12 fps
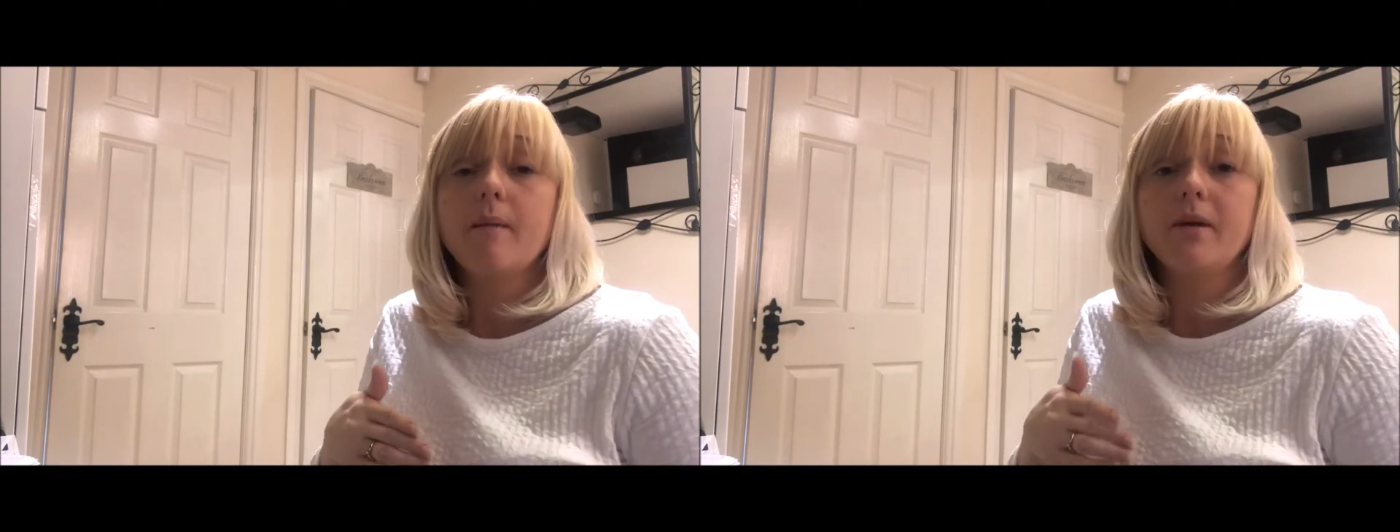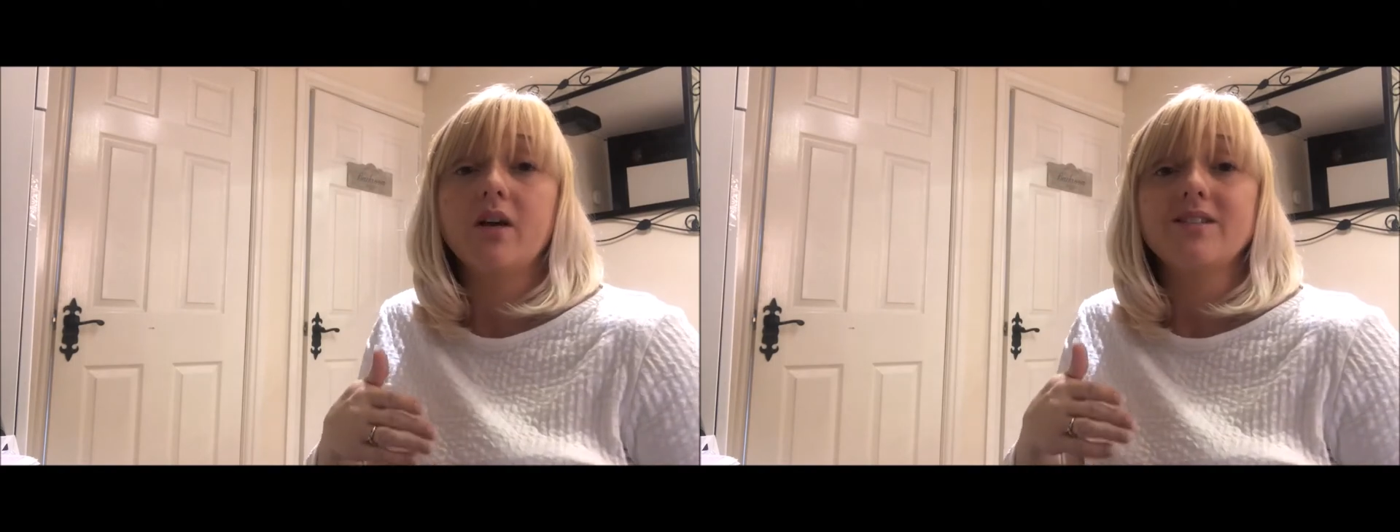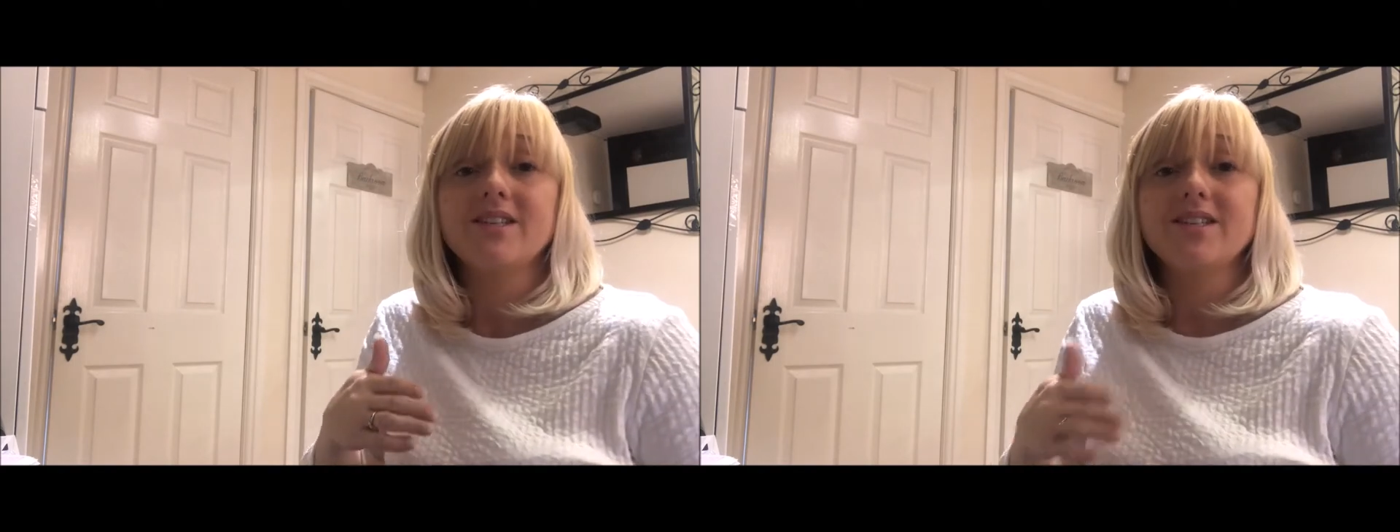
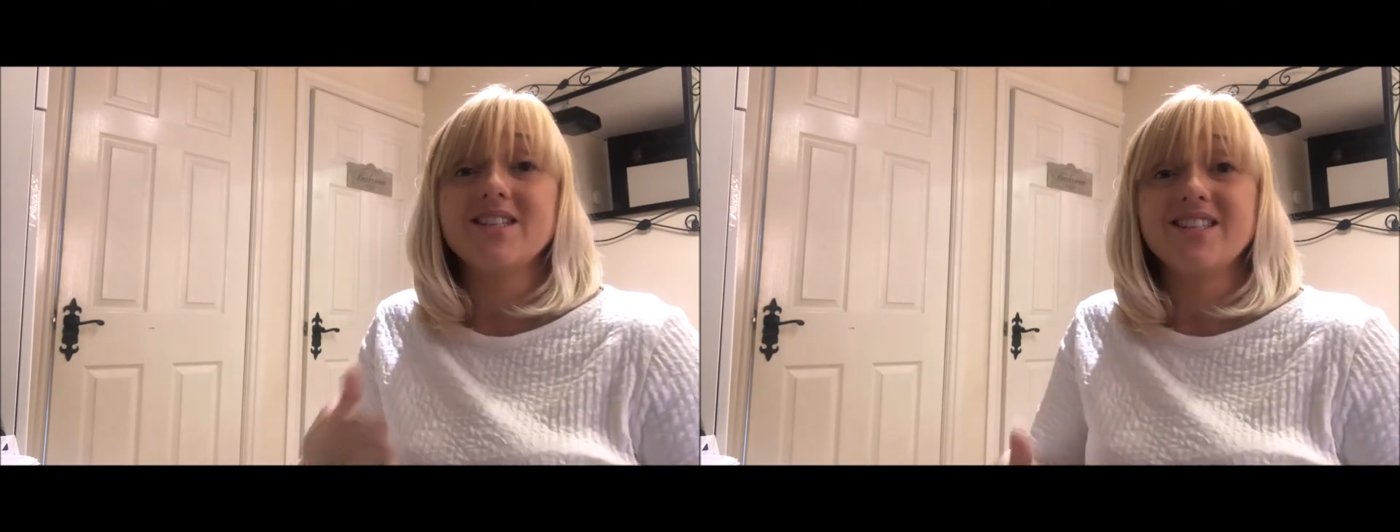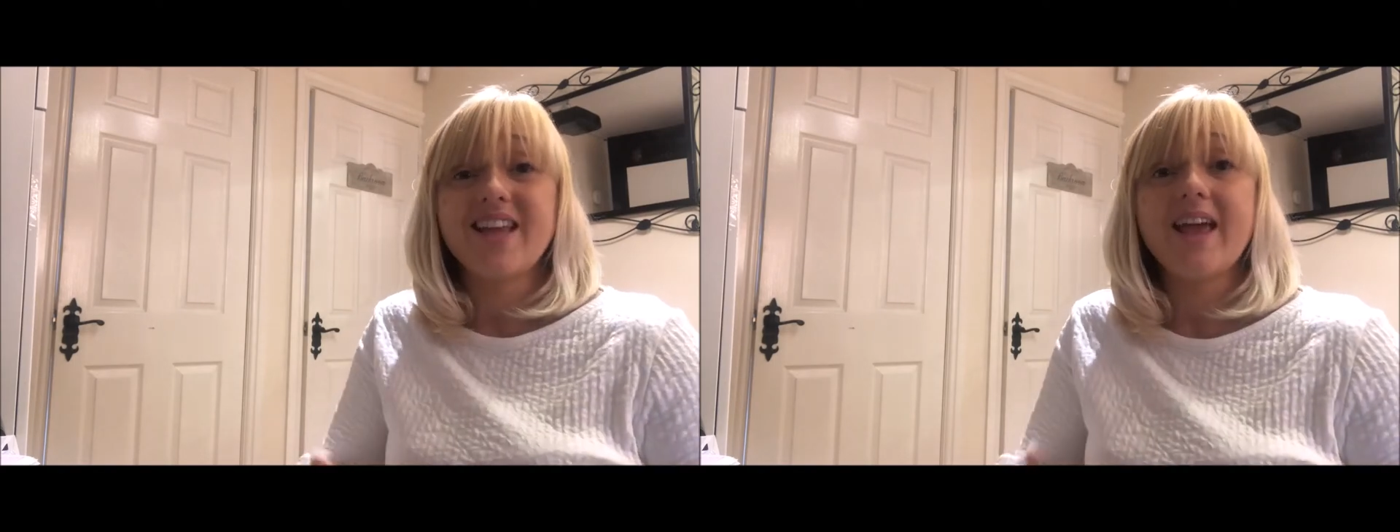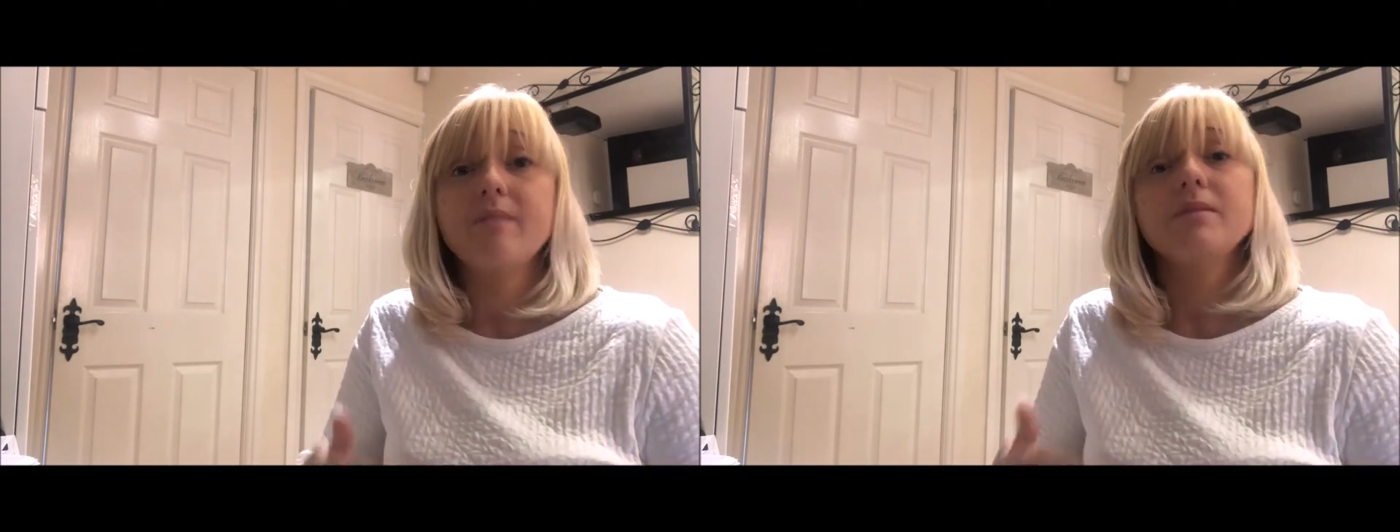because at the
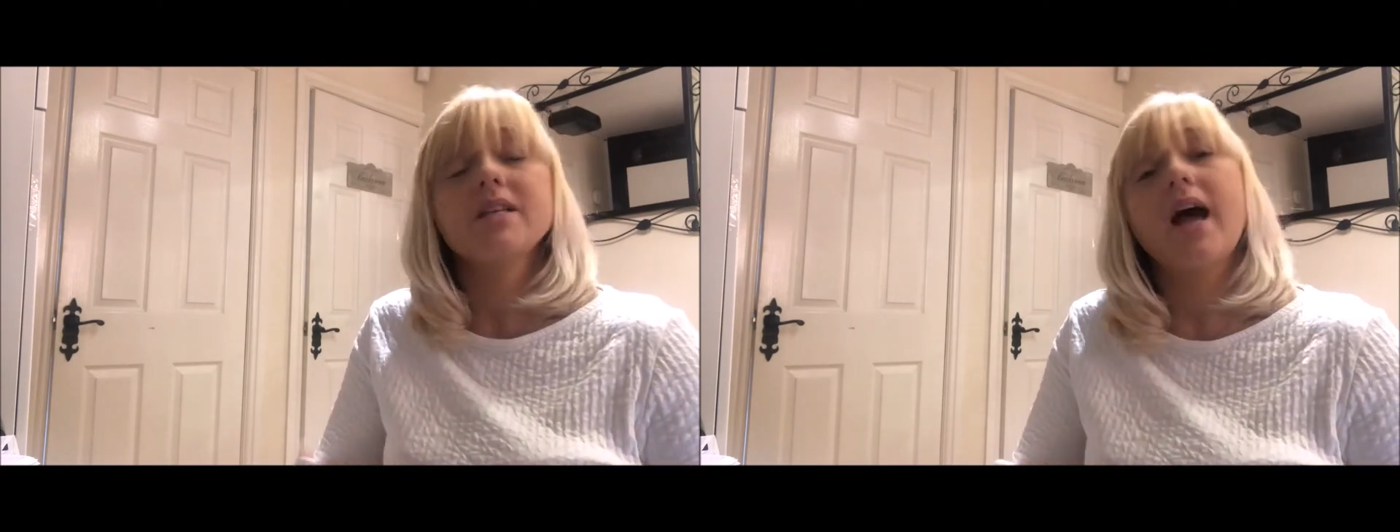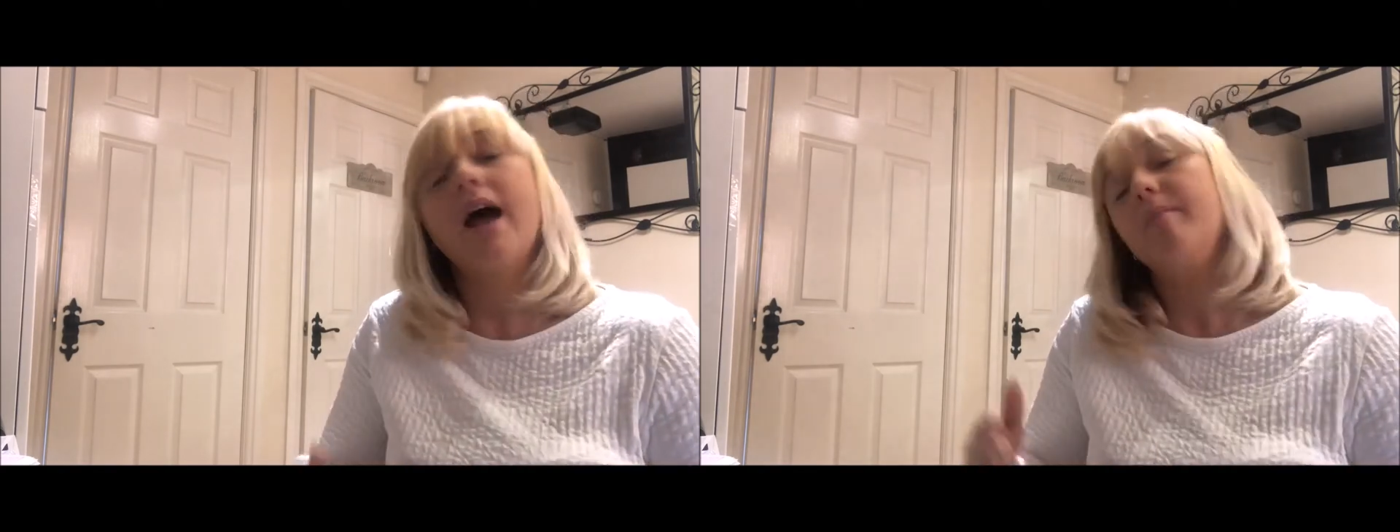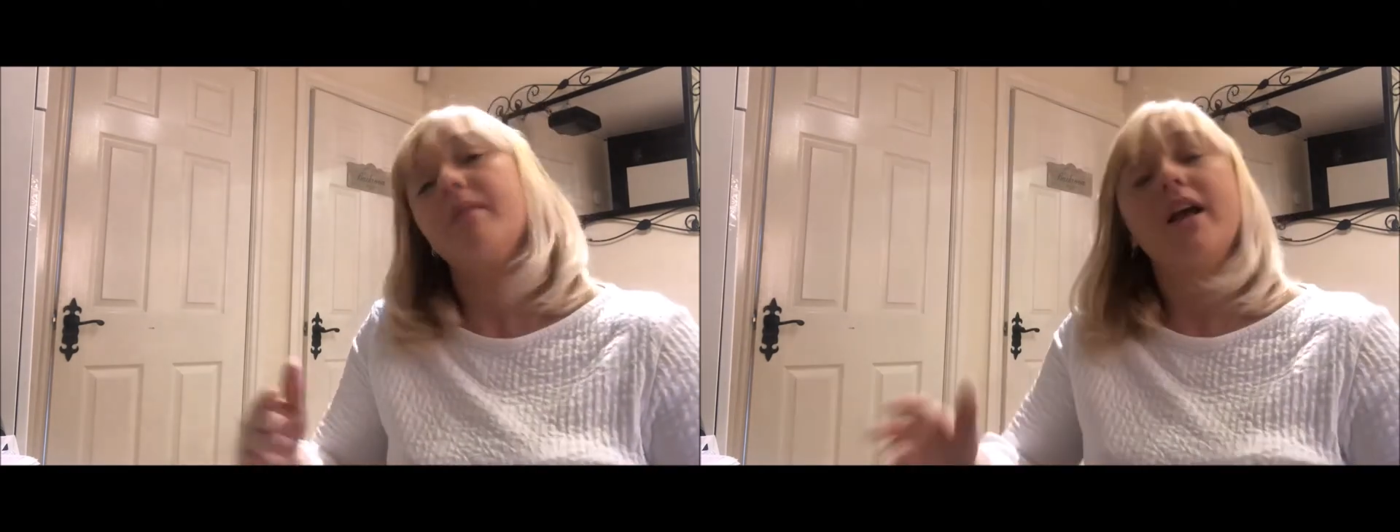same
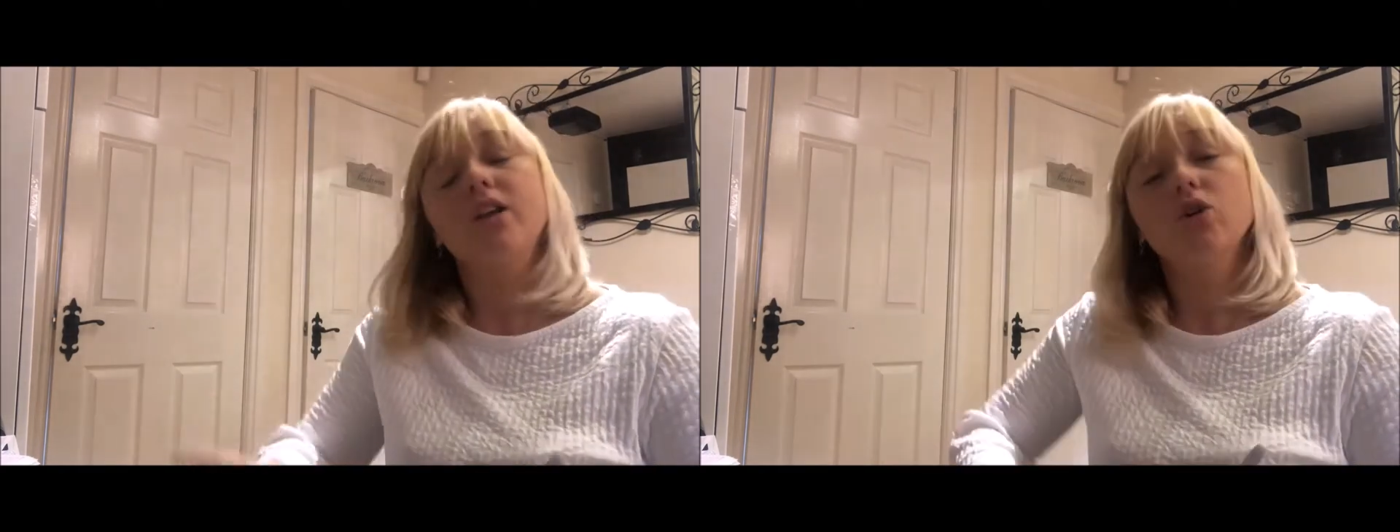time that